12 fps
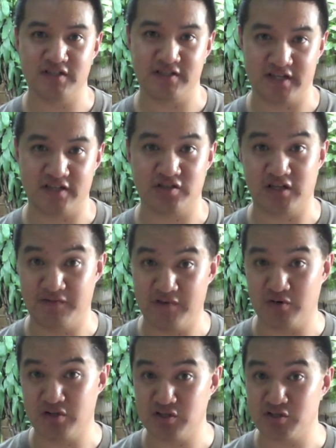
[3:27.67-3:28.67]
It's actually a
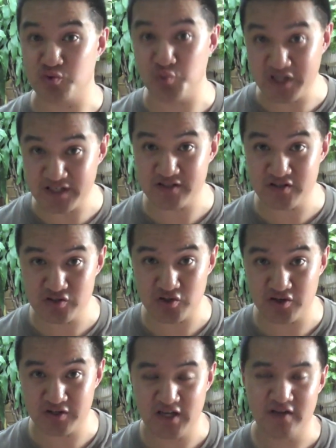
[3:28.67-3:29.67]
very sweet
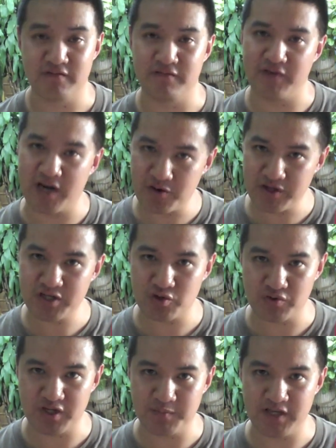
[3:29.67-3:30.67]
dessert very
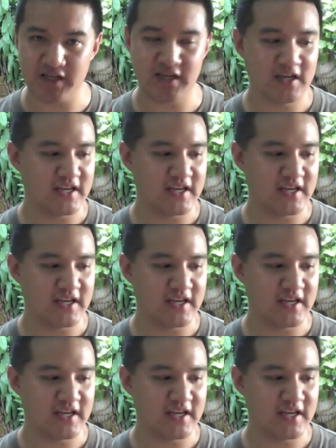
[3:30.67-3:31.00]
creamy,